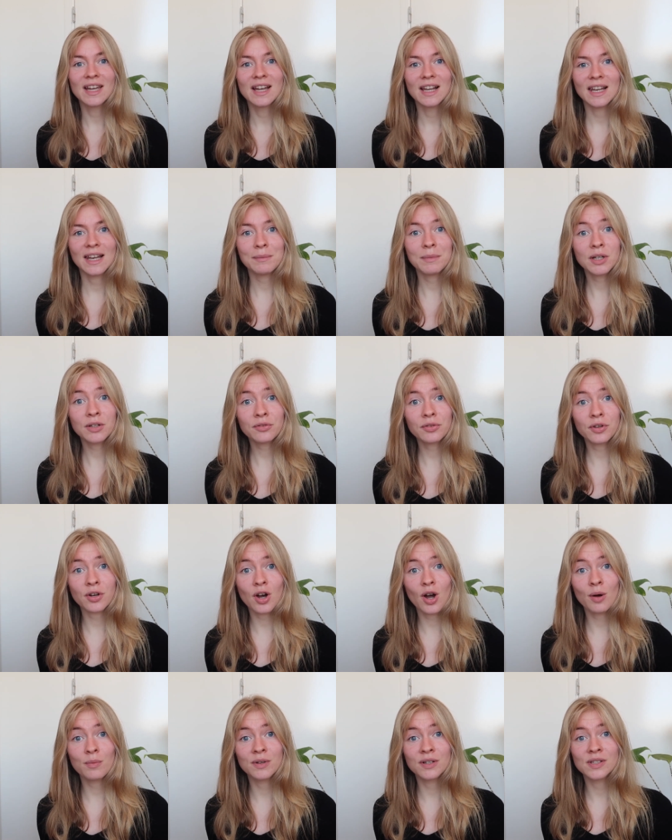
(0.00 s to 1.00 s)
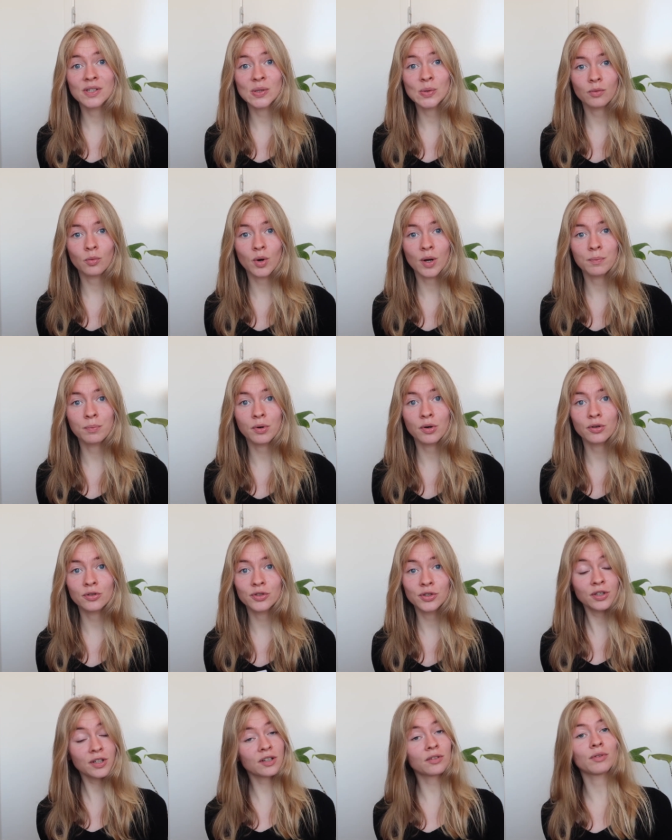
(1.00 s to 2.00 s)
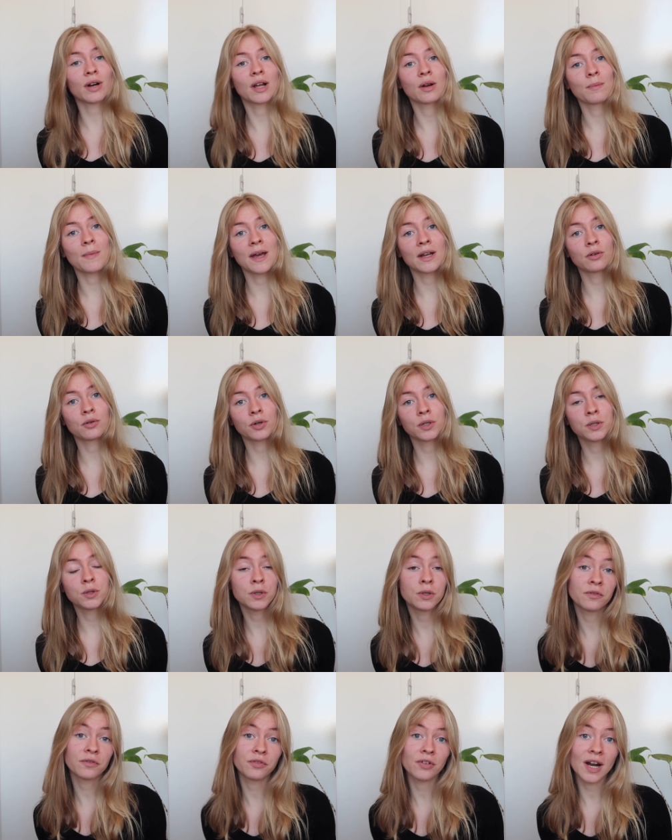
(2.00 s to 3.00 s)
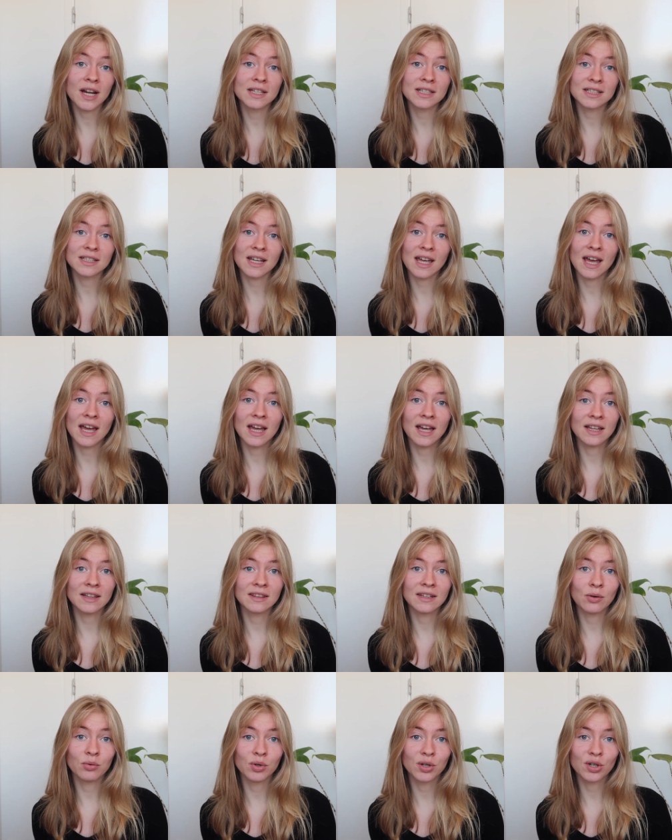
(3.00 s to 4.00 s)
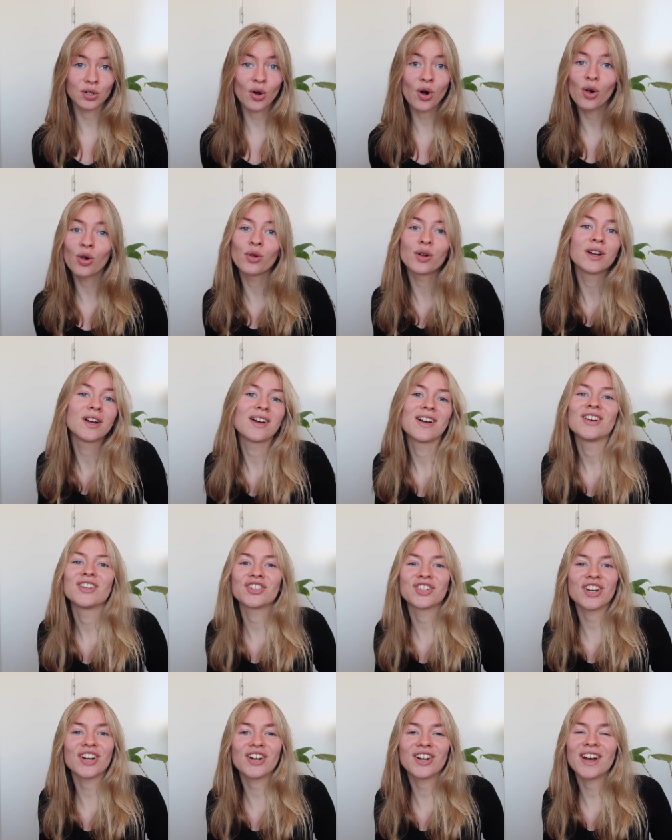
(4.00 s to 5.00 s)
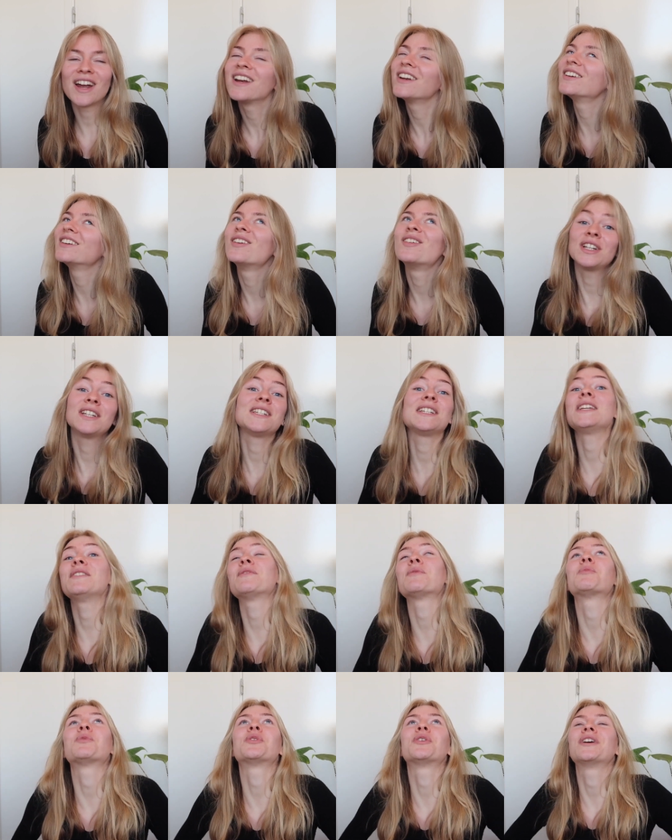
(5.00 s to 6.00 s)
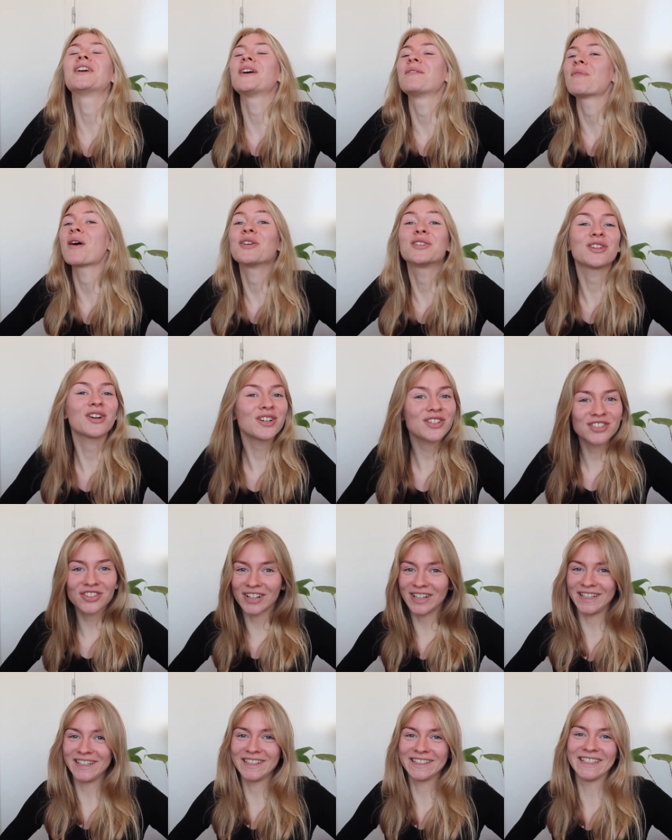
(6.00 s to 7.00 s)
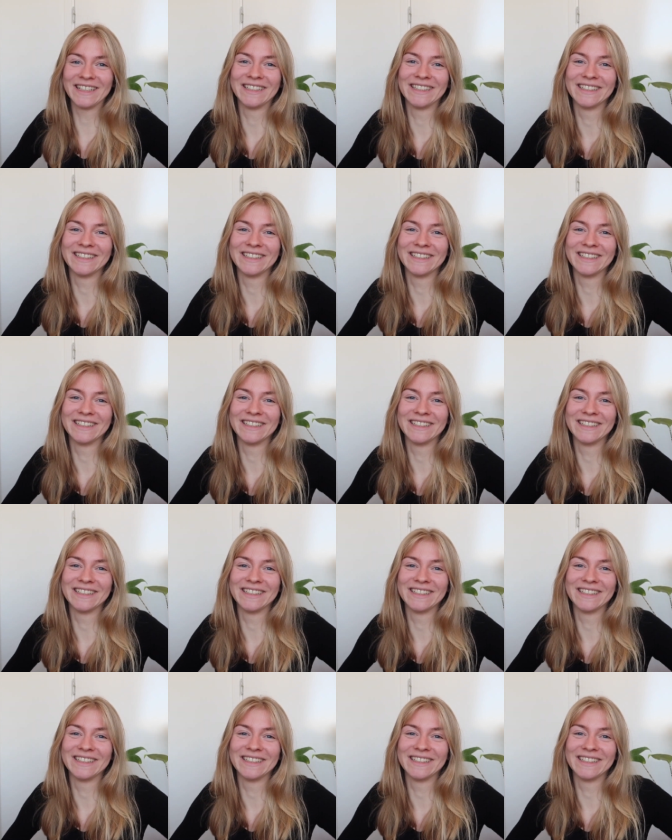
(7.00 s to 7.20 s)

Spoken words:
Let me know in the comments what books you can recommend or who you've read, and then we can all share and read even more about dog training.